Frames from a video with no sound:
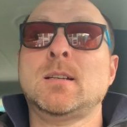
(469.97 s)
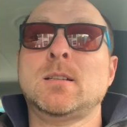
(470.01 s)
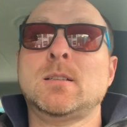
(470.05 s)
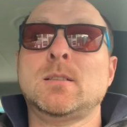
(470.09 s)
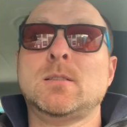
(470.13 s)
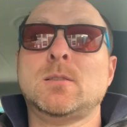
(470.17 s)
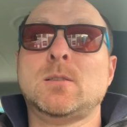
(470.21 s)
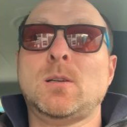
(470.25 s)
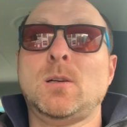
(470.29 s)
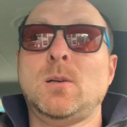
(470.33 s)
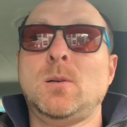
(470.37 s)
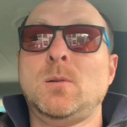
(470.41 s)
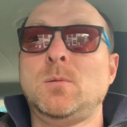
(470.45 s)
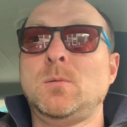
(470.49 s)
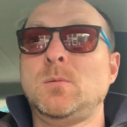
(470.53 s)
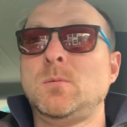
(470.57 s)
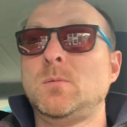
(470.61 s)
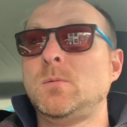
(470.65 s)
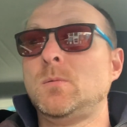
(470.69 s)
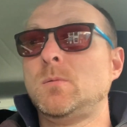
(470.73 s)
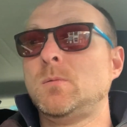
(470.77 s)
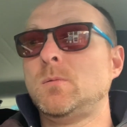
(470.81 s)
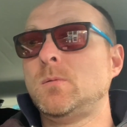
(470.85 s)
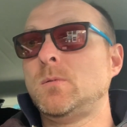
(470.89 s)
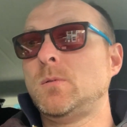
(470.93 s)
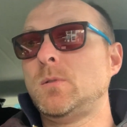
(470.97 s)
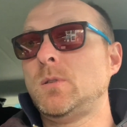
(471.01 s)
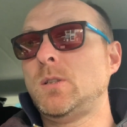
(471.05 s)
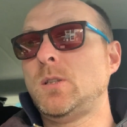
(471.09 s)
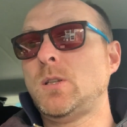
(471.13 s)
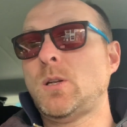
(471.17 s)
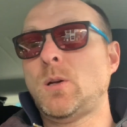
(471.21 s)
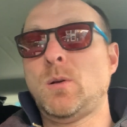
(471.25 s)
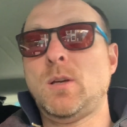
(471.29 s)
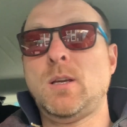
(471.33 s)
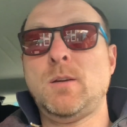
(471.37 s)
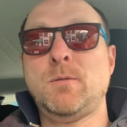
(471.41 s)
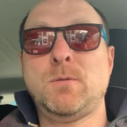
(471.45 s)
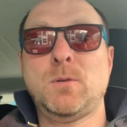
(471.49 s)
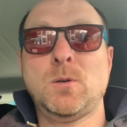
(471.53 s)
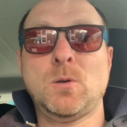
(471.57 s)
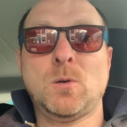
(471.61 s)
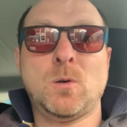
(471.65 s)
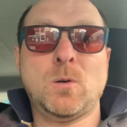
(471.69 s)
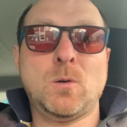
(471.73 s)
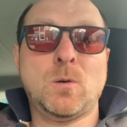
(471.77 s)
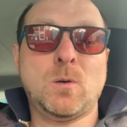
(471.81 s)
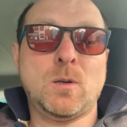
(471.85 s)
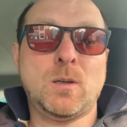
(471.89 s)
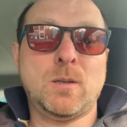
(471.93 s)
So you know, if
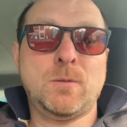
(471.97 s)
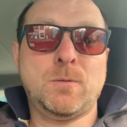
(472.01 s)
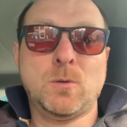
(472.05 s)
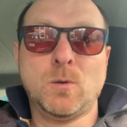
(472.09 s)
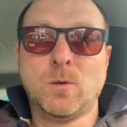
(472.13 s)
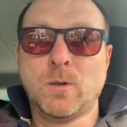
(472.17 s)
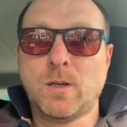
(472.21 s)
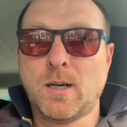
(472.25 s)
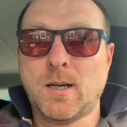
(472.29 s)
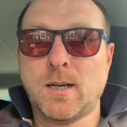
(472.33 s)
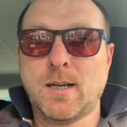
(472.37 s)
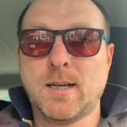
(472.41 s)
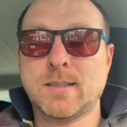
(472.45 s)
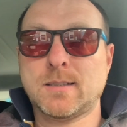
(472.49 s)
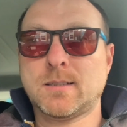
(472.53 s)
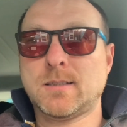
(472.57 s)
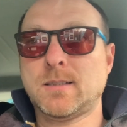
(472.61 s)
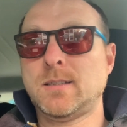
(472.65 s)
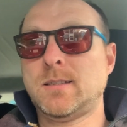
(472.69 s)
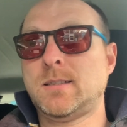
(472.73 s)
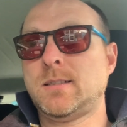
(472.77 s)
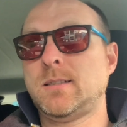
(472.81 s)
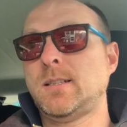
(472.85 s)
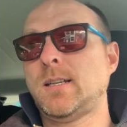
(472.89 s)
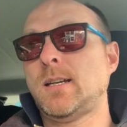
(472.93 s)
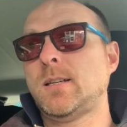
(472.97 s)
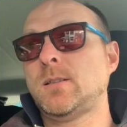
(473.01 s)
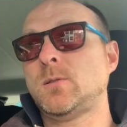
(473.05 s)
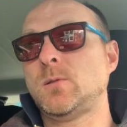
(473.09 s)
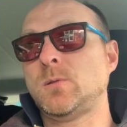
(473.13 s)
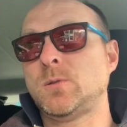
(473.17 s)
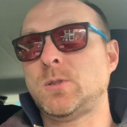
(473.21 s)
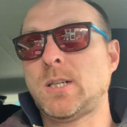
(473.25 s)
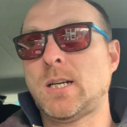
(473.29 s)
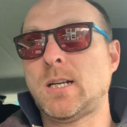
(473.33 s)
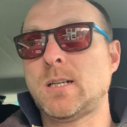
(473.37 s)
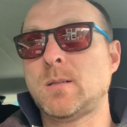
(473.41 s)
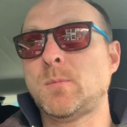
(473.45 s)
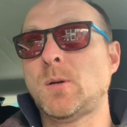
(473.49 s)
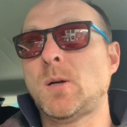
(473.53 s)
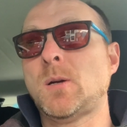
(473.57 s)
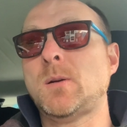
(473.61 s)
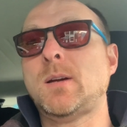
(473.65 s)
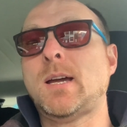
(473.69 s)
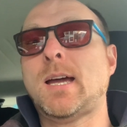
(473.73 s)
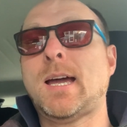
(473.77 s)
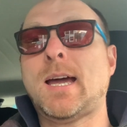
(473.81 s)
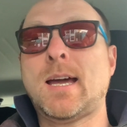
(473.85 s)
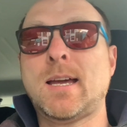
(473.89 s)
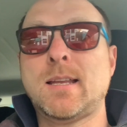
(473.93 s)
your car has CCS or CHAdeMO
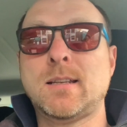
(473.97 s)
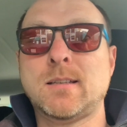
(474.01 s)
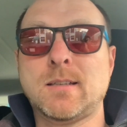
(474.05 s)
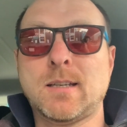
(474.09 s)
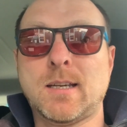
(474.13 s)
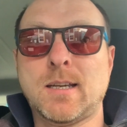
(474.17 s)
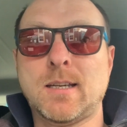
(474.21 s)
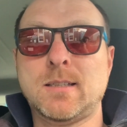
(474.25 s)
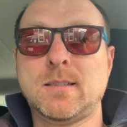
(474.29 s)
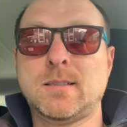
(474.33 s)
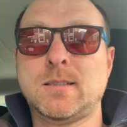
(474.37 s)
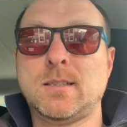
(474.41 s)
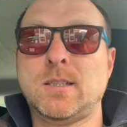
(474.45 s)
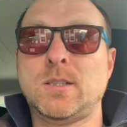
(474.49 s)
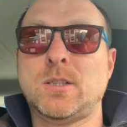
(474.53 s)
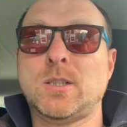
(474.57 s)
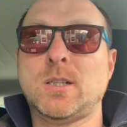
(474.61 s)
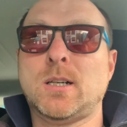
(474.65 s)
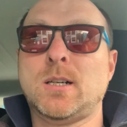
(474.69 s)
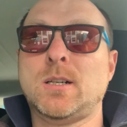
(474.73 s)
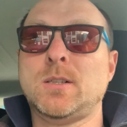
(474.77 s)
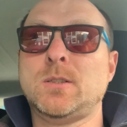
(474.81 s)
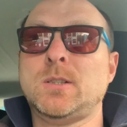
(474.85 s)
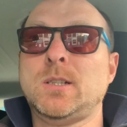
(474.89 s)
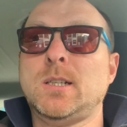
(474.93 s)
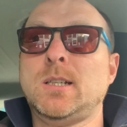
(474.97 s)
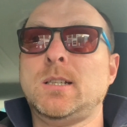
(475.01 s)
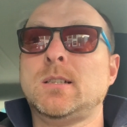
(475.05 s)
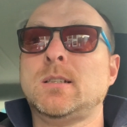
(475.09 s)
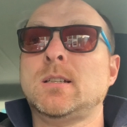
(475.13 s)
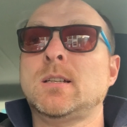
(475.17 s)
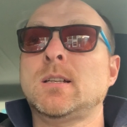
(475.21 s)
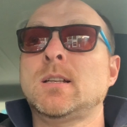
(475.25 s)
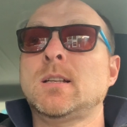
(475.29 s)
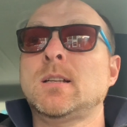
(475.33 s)
and AC charging,